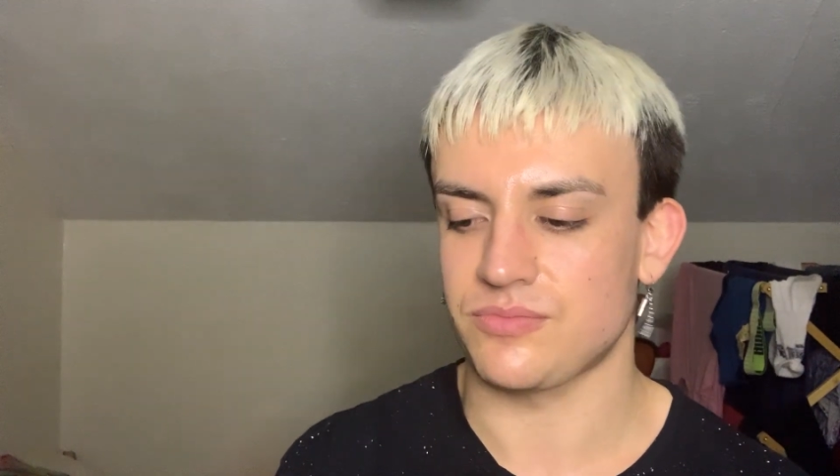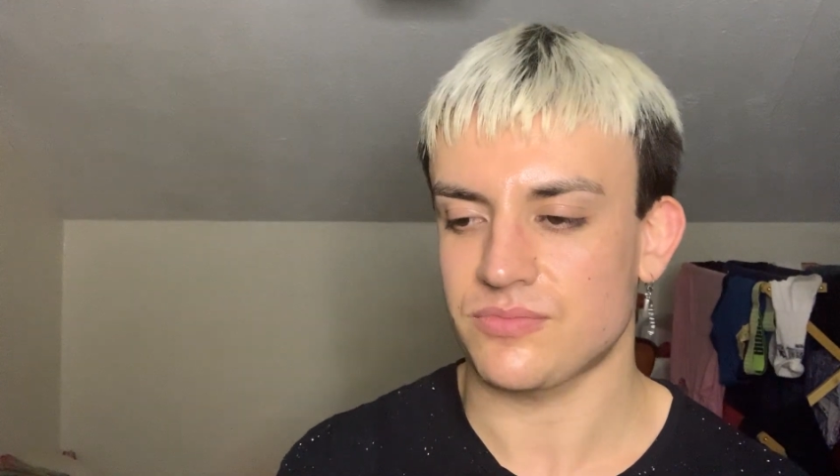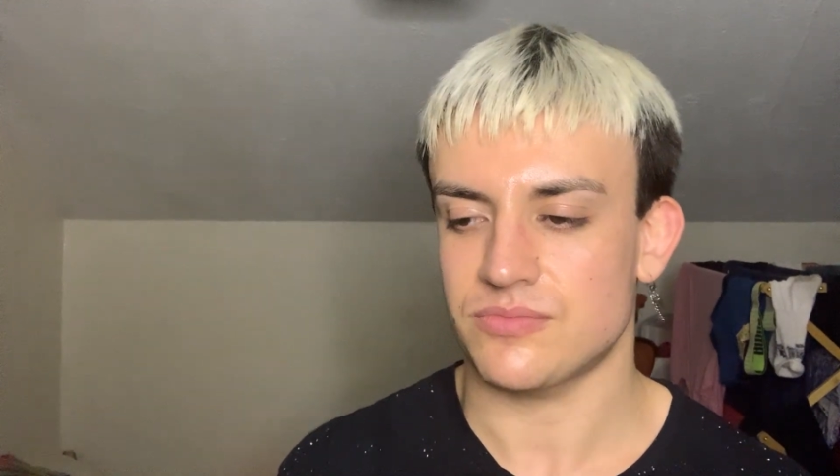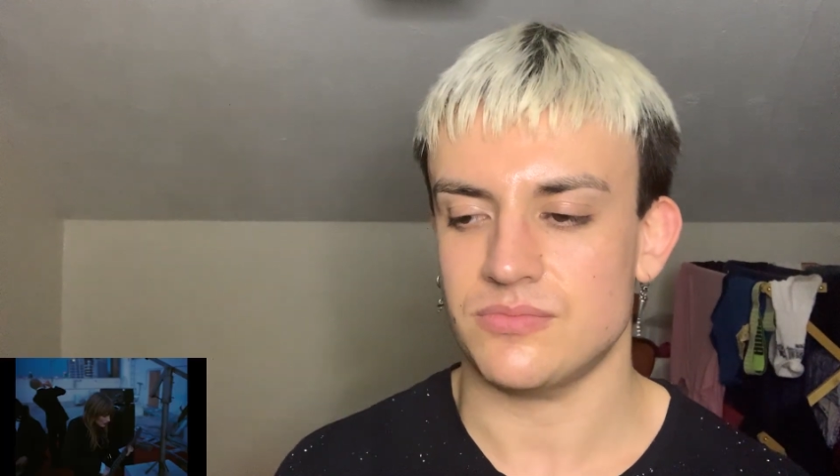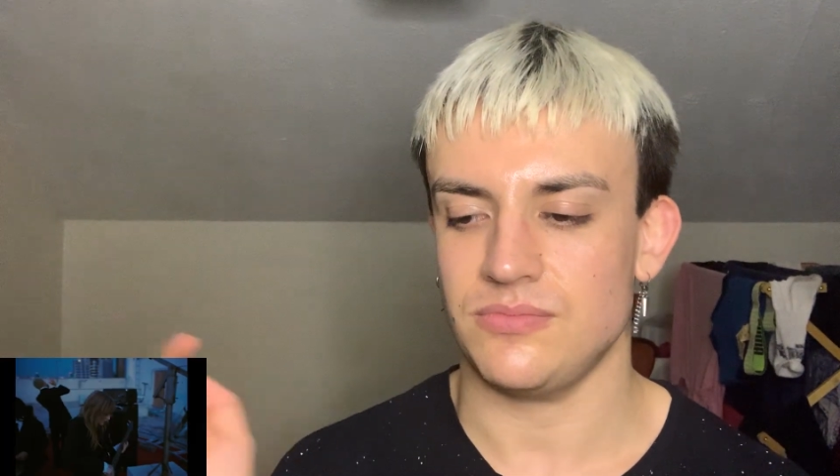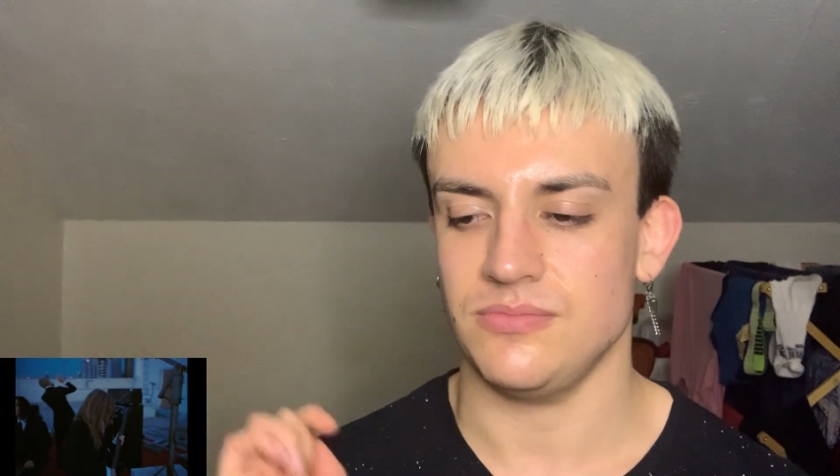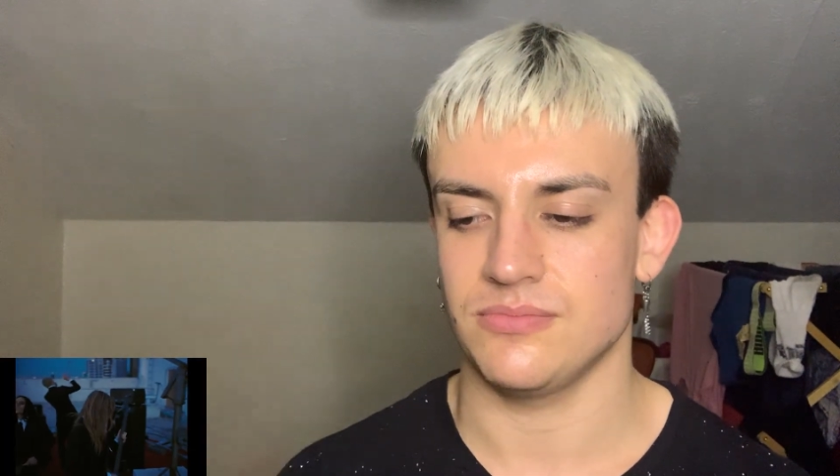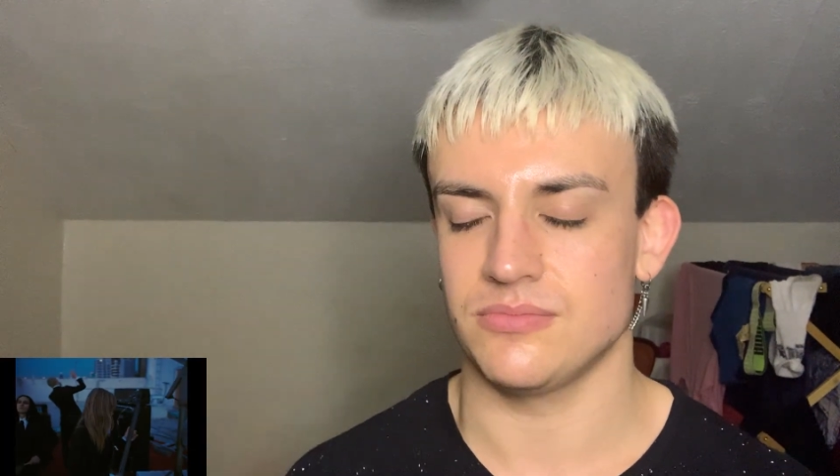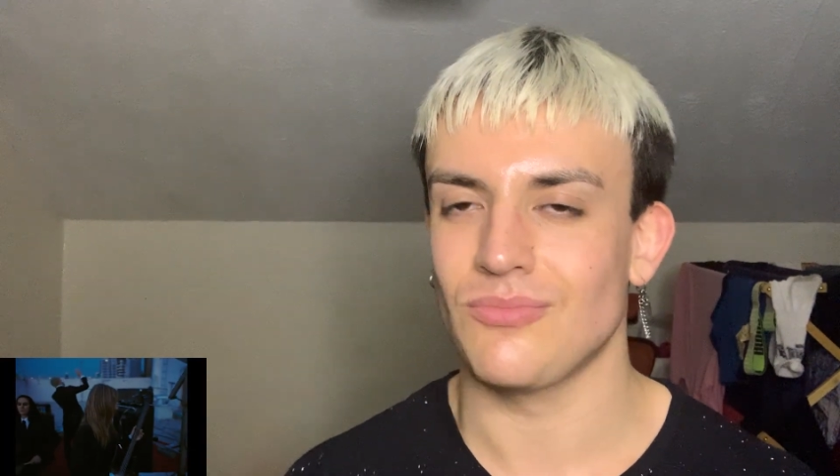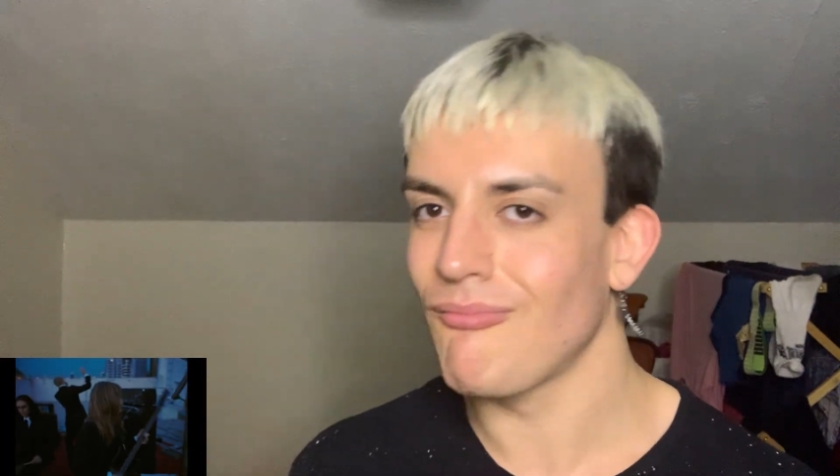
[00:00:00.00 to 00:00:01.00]
I
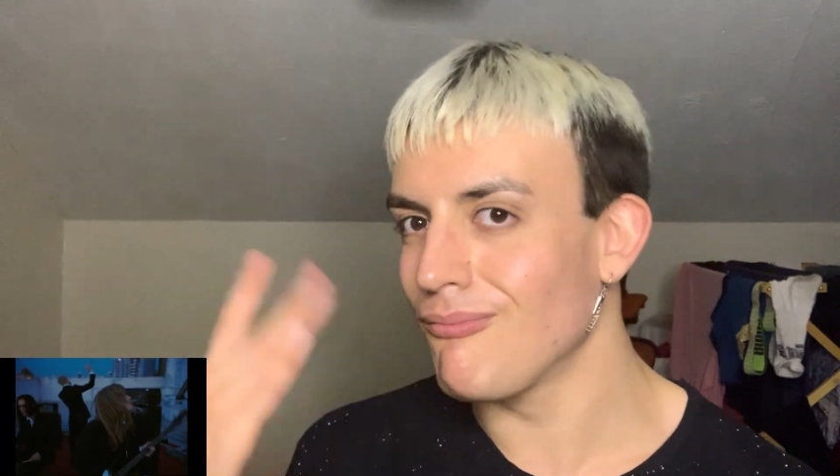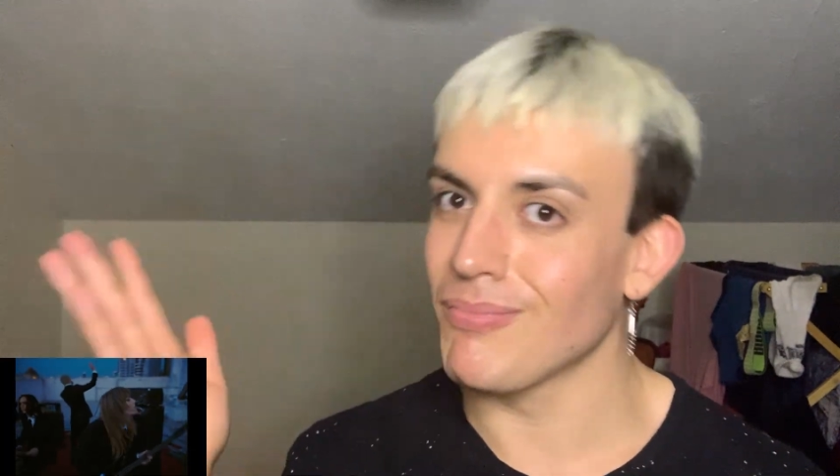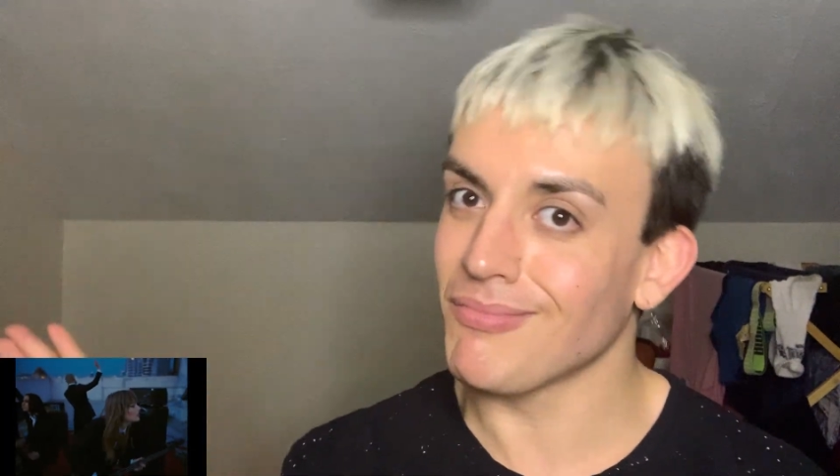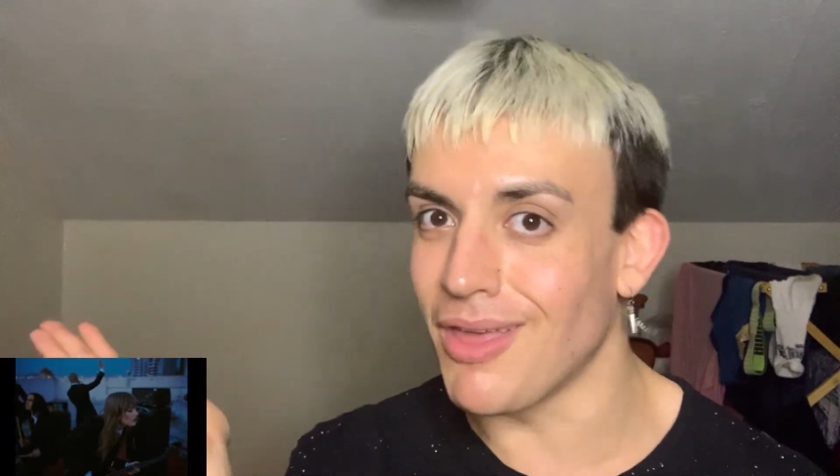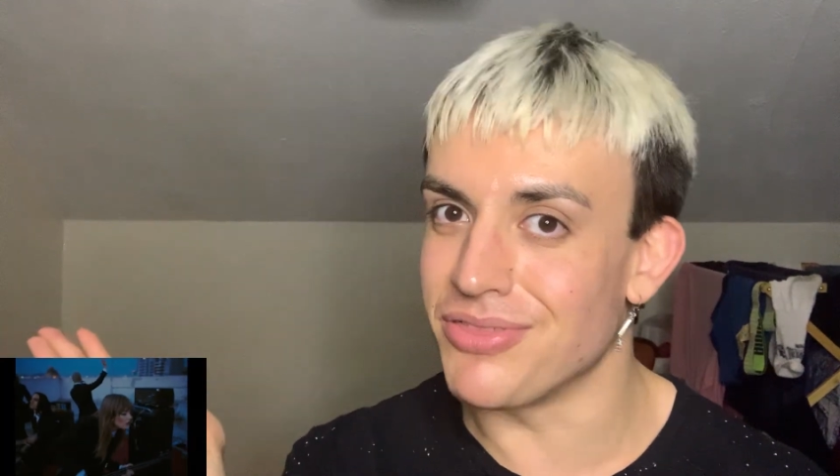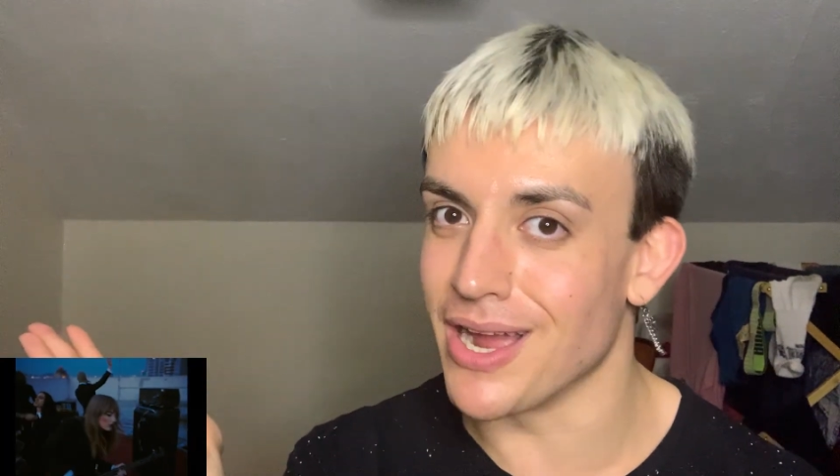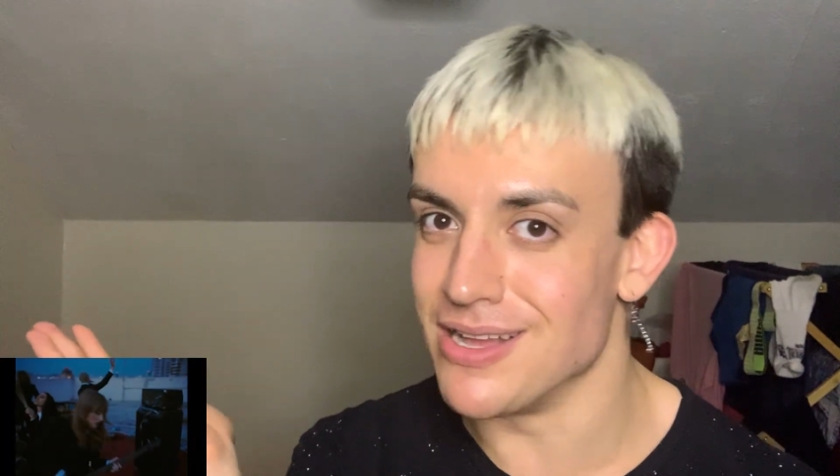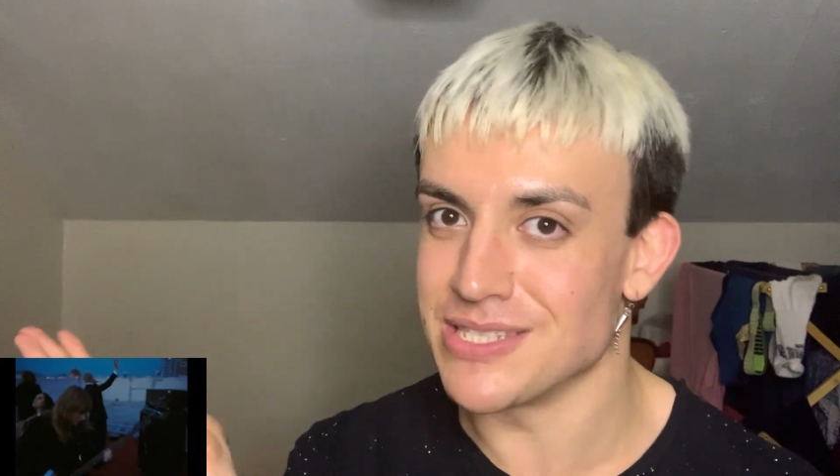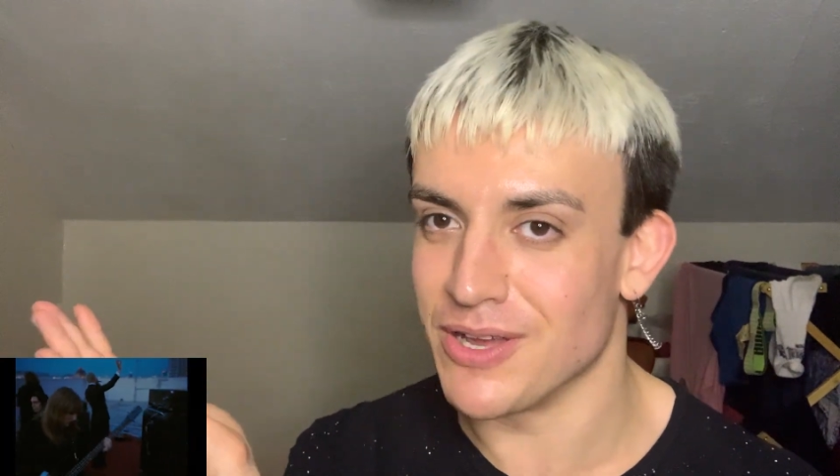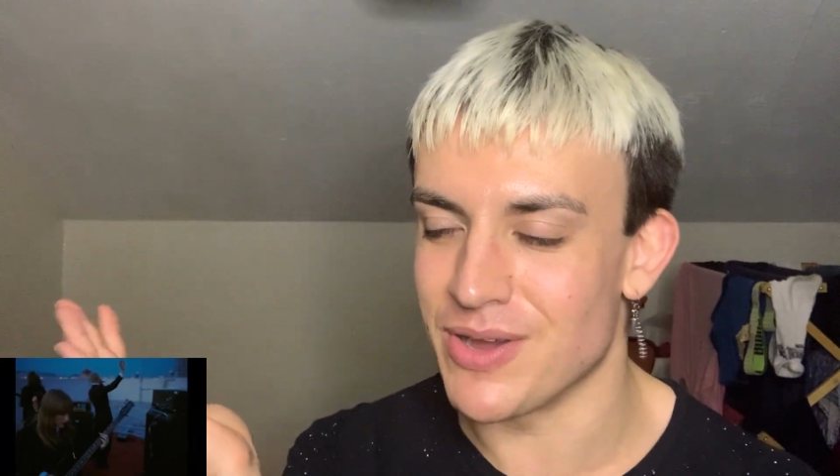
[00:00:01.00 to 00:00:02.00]
think I answered my